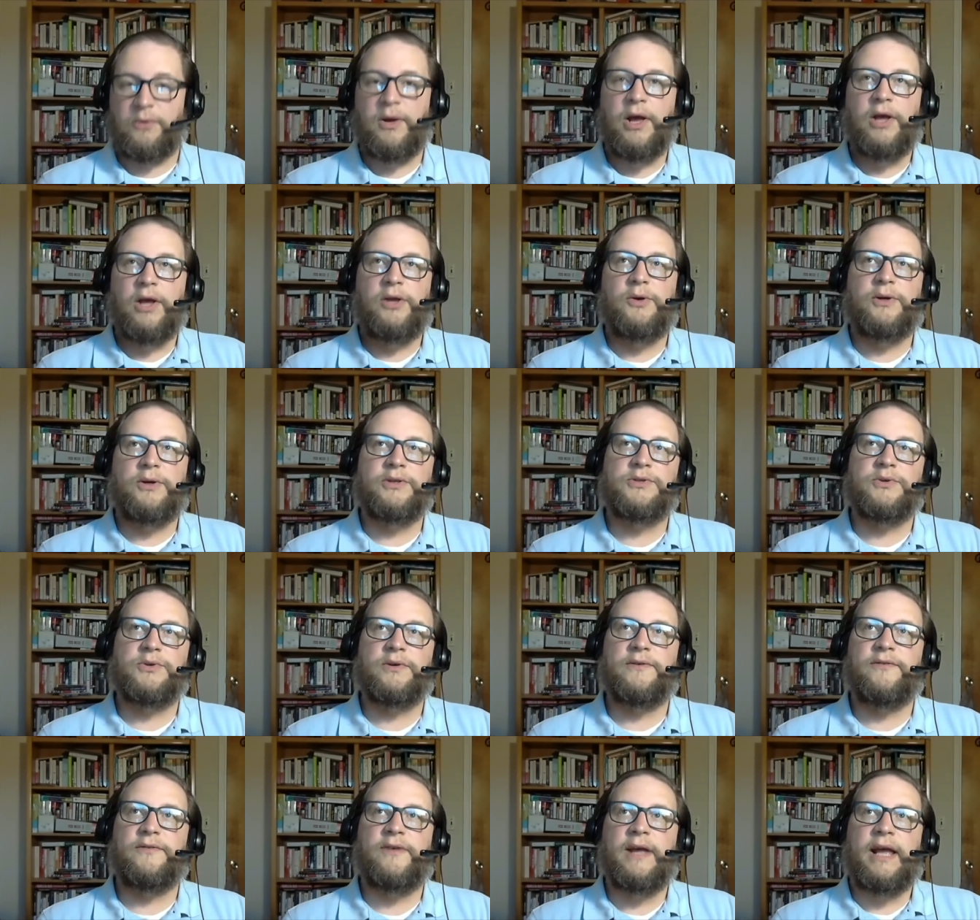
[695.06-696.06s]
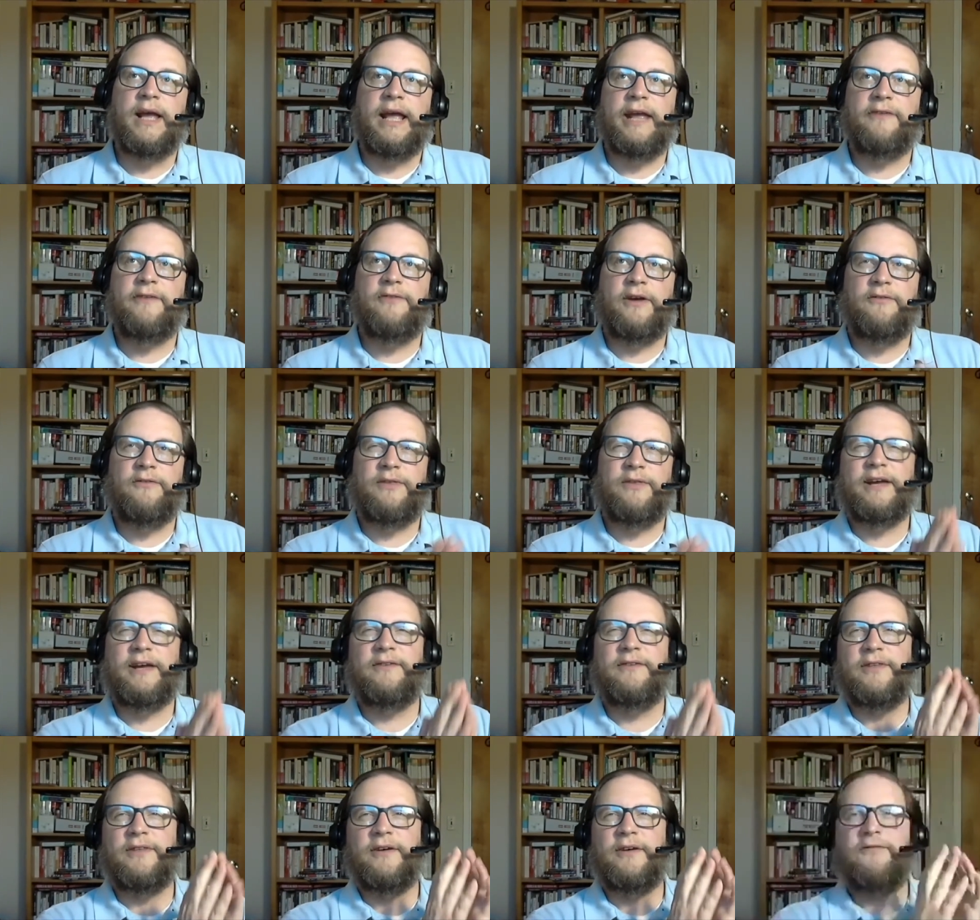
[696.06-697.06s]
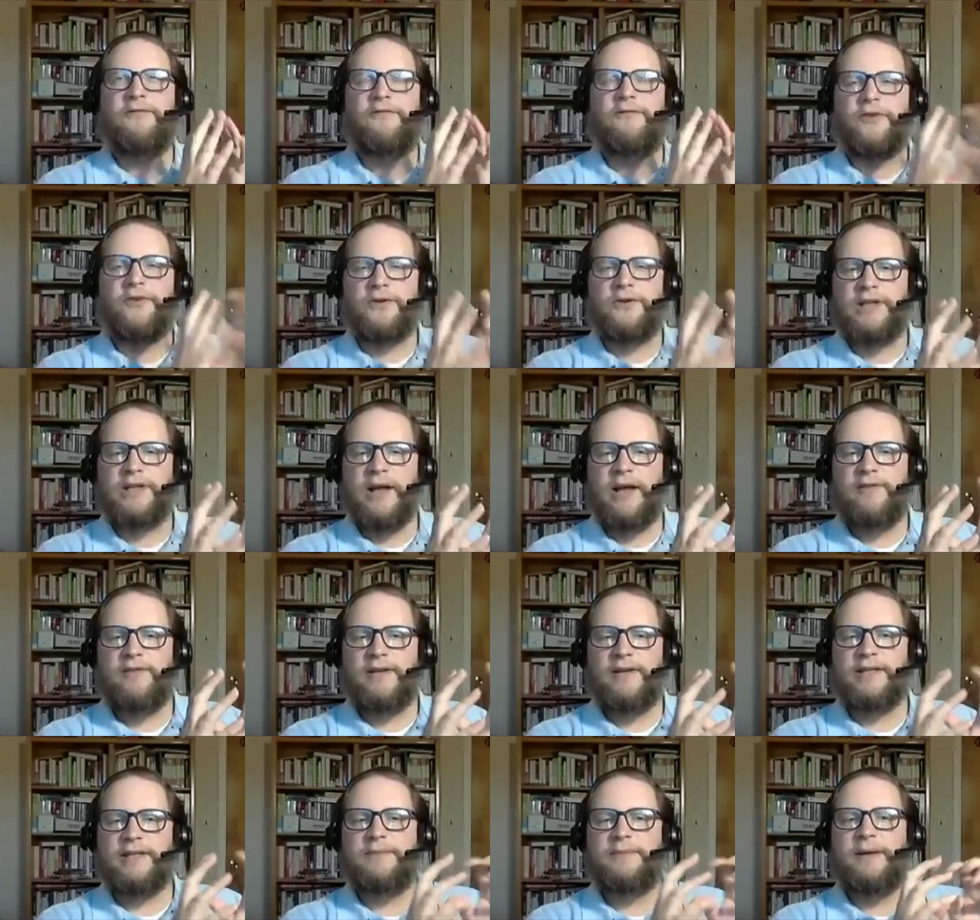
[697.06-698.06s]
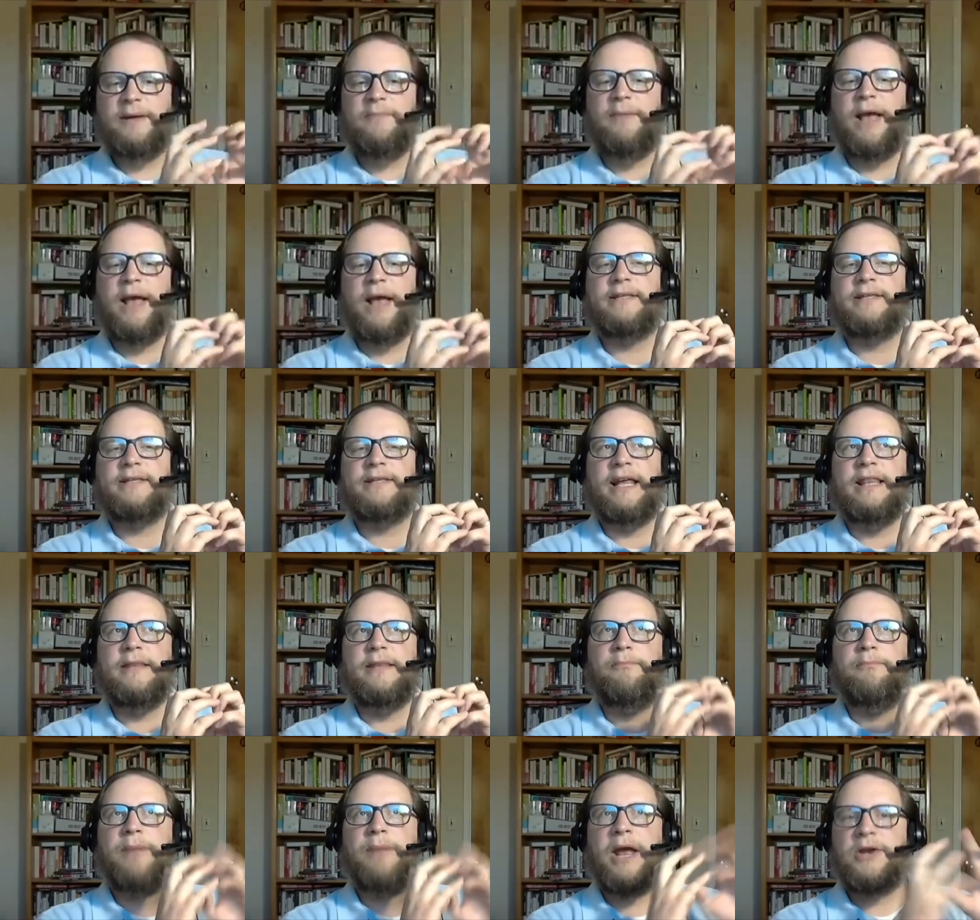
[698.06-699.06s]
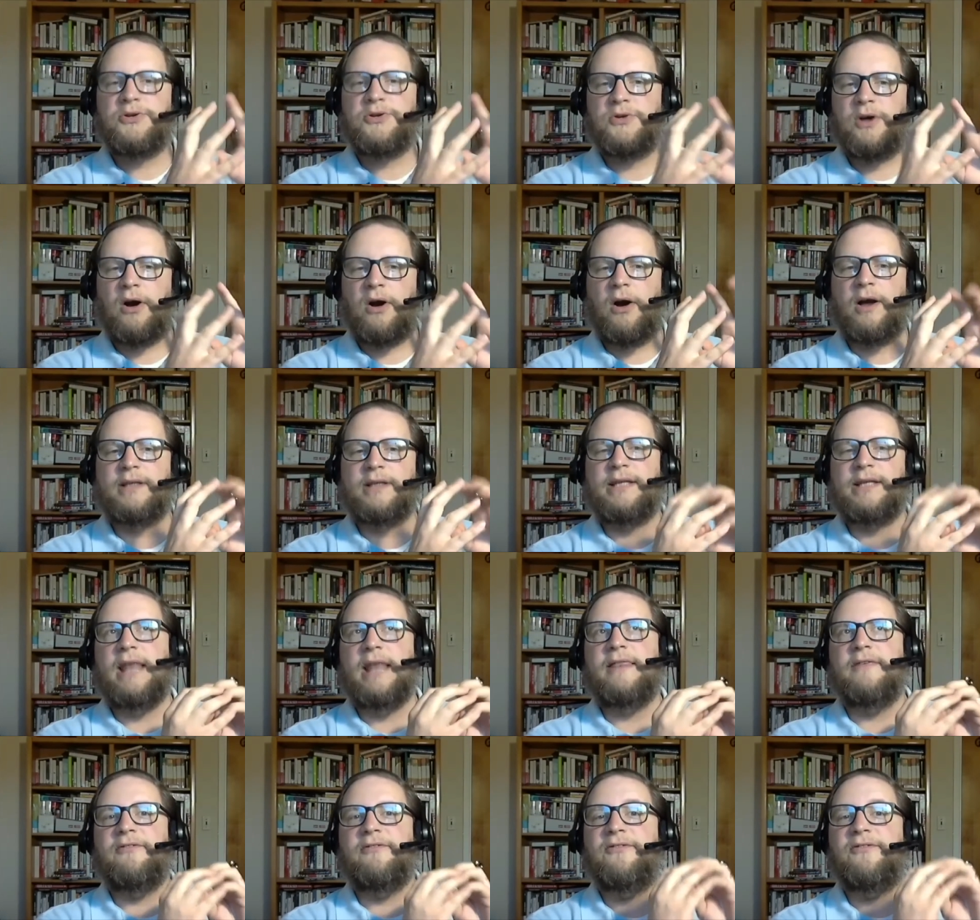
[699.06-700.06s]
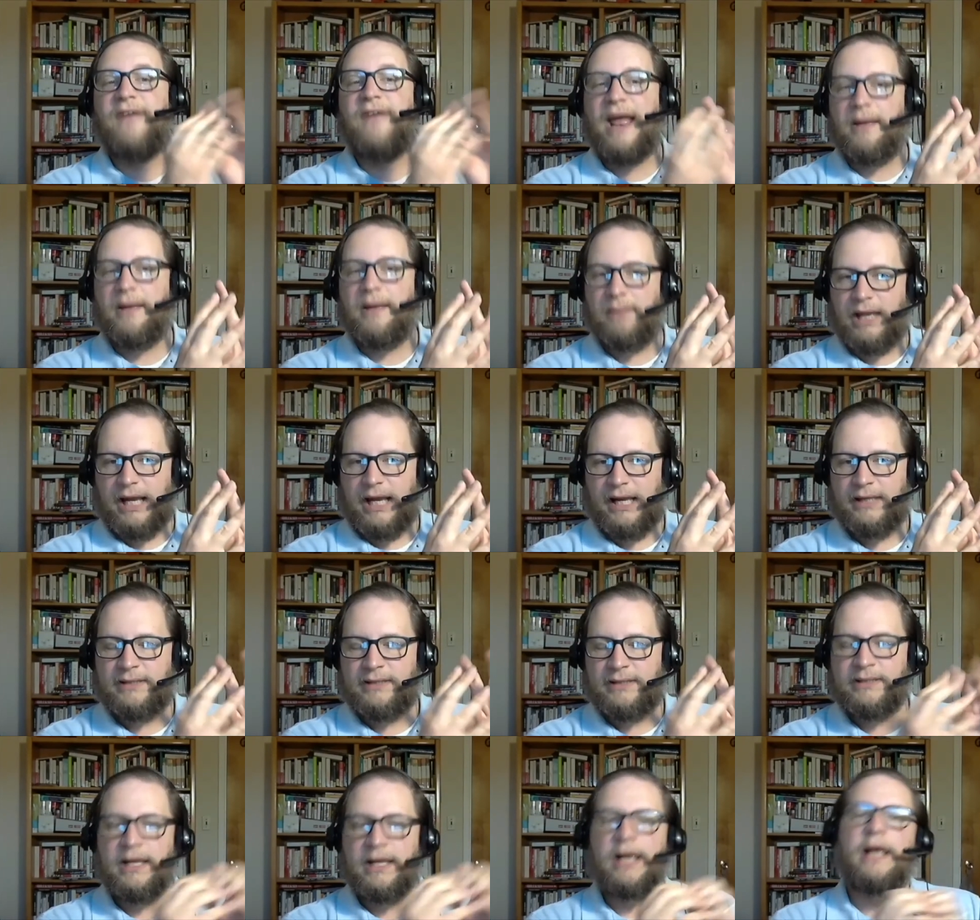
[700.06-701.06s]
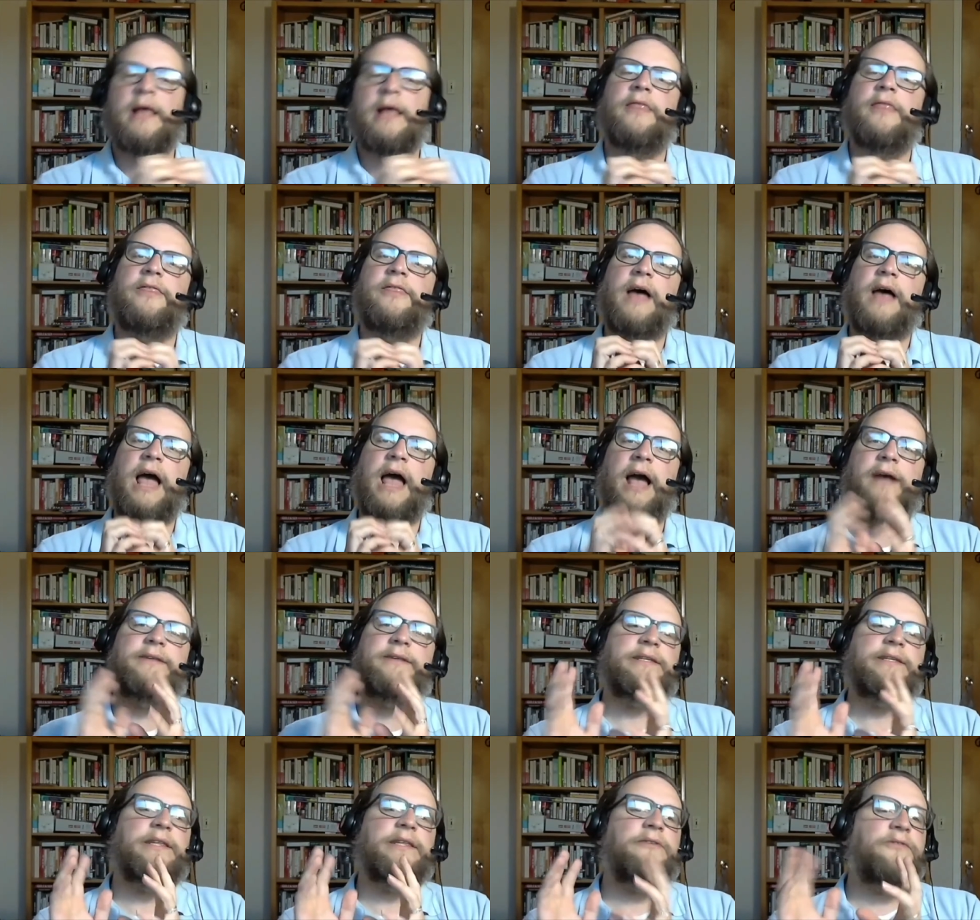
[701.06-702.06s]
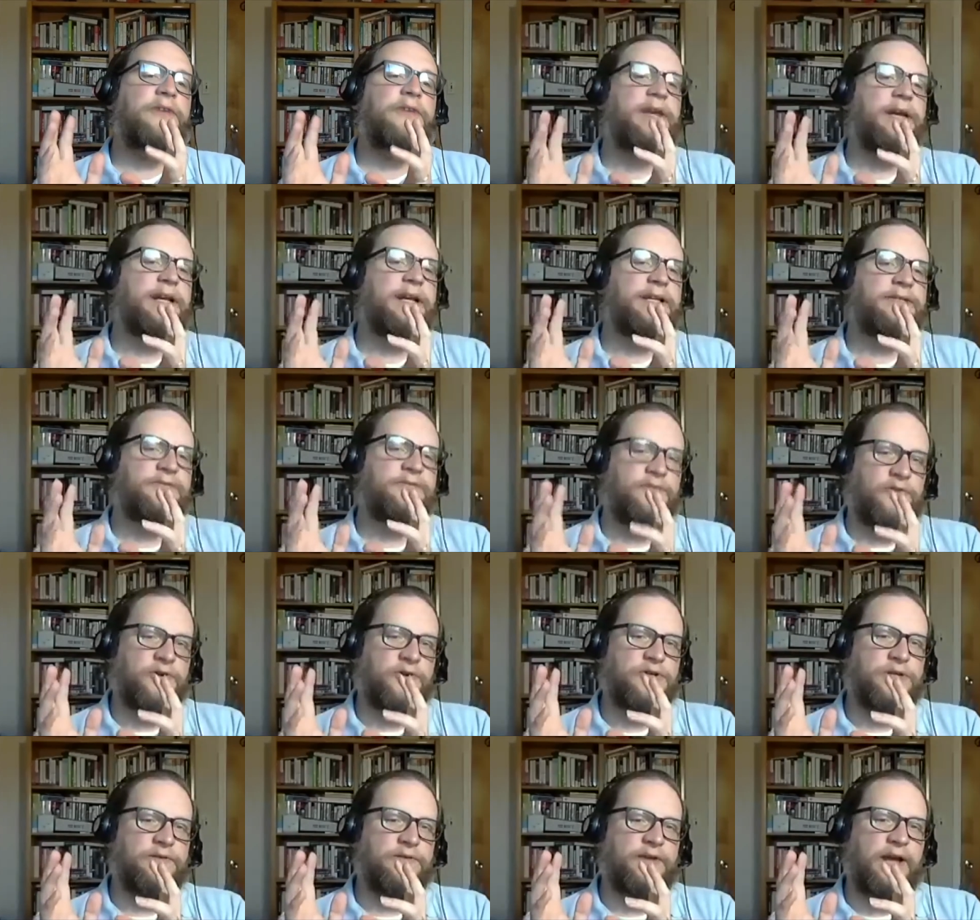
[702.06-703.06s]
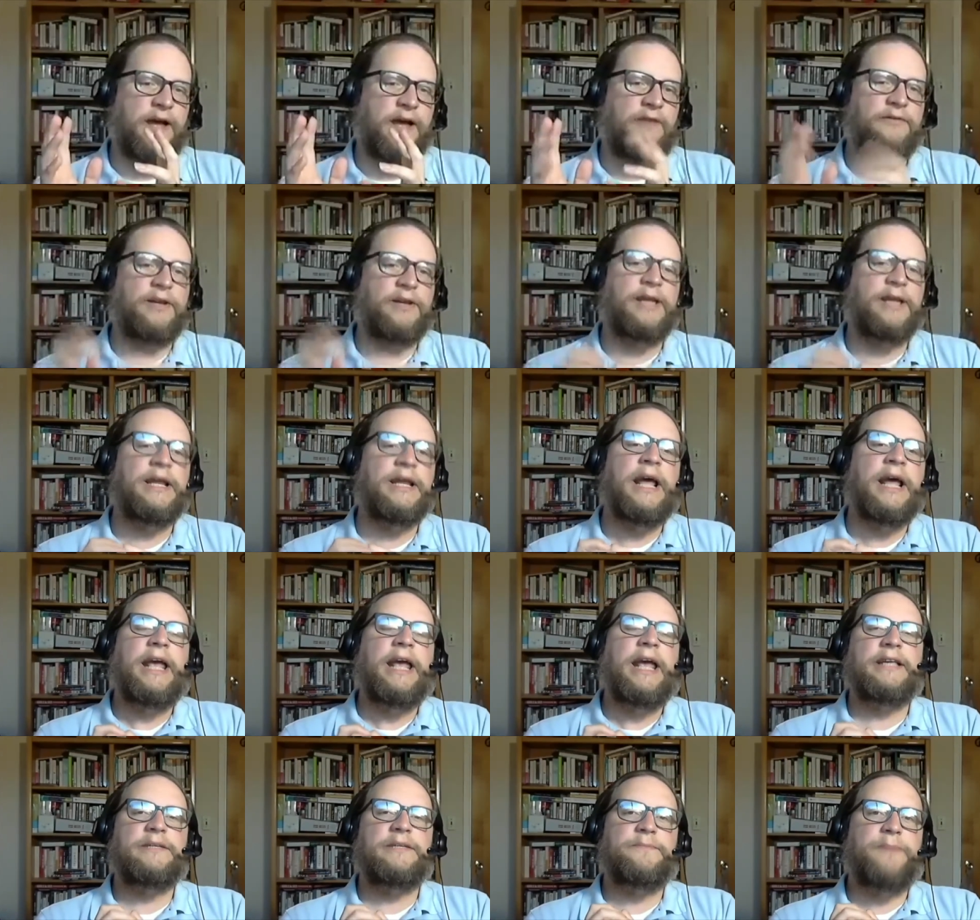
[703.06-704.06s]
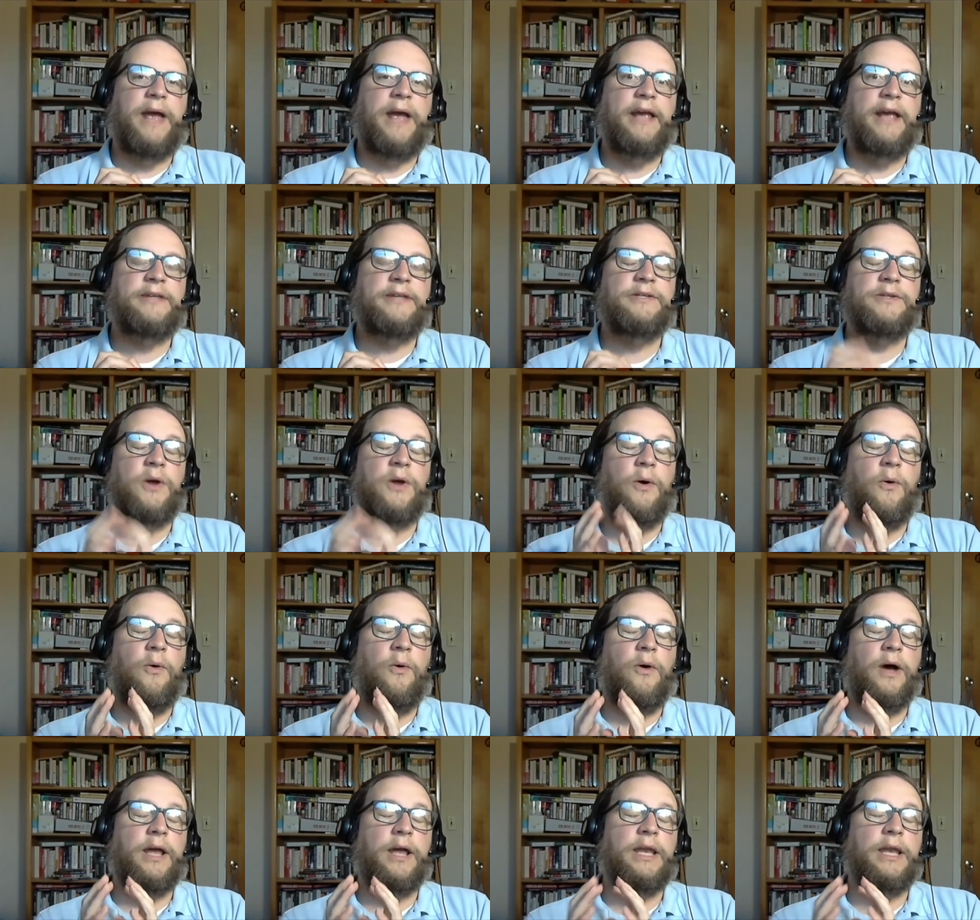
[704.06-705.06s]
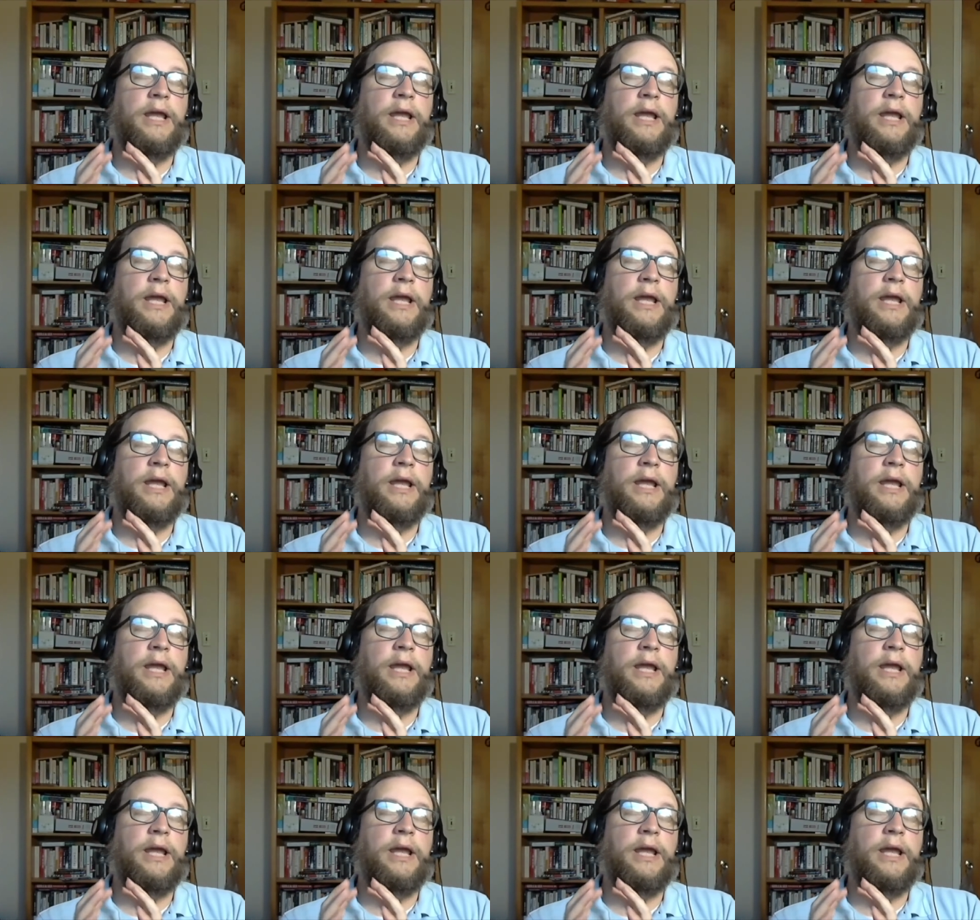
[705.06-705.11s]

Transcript: you can sort of, if you think of the first covenant as being based in the patriarchs and the families, the Exodus Leviticus version of the covenant is based on